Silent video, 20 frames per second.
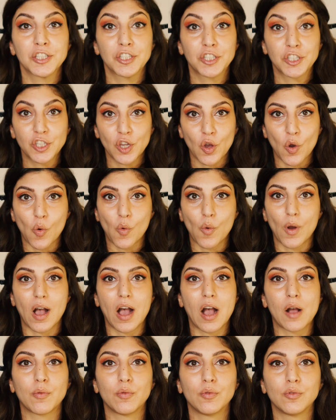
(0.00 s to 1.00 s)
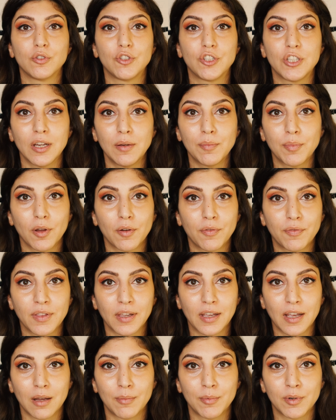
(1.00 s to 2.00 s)
So I will jump off
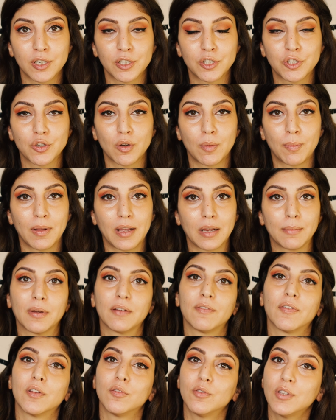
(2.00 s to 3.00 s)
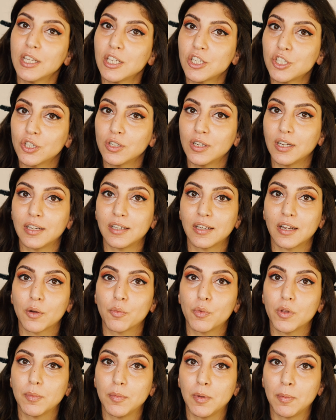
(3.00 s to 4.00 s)
the camera to apply my foundation and I
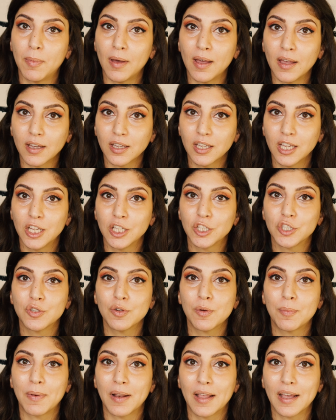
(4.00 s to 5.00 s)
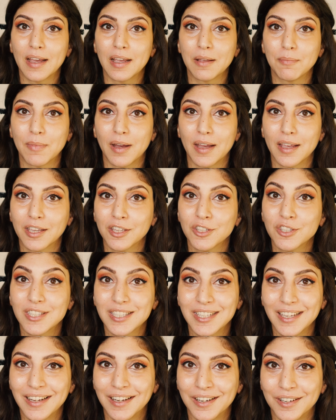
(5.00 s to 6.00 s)
will be back to apply my
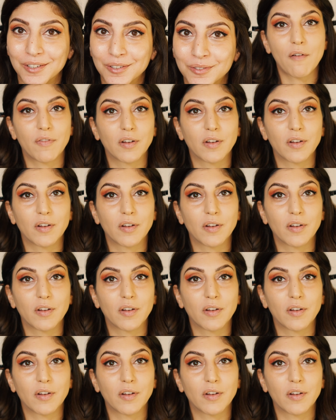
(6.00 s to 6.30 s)
concealer.